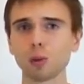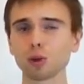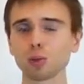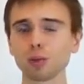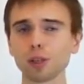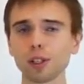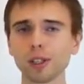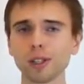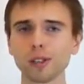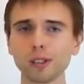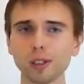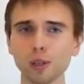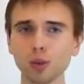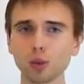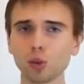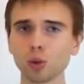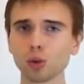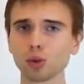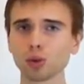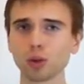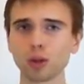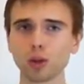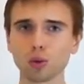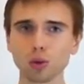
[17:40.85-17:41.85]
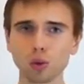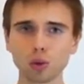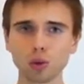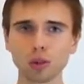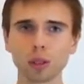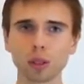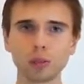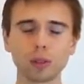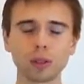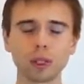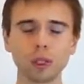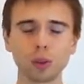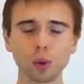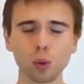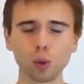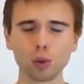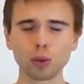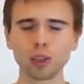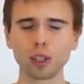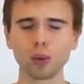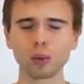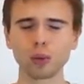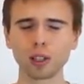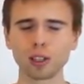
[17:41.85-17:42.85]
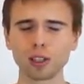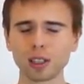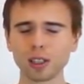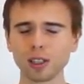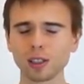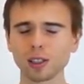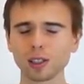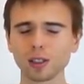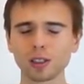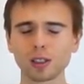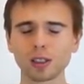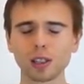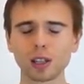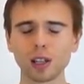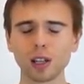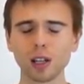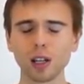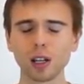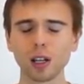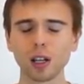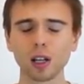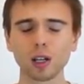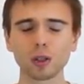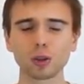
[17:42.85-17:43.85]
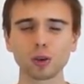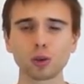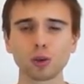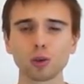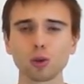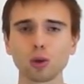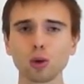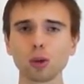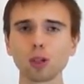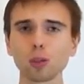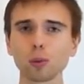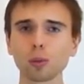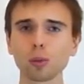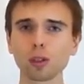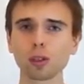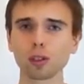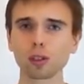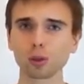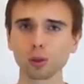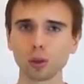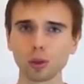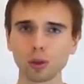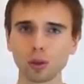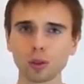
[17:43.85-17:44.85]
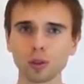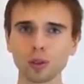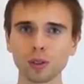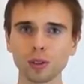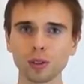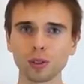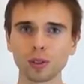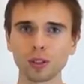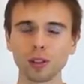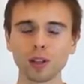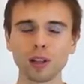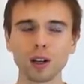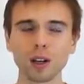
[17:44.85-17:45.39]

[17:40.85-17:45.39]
I sit down, do all the processes, but nothing happens.